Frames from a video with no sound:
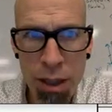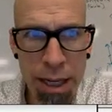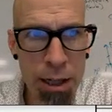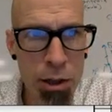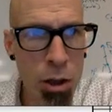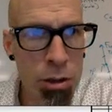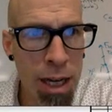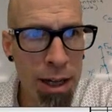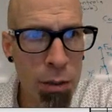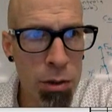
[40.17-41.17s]
It turns
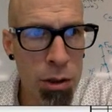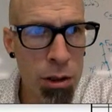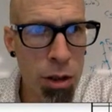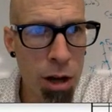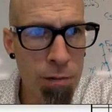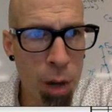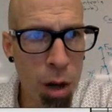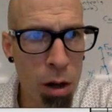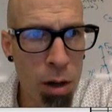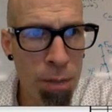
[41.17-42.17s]
out it was the softball.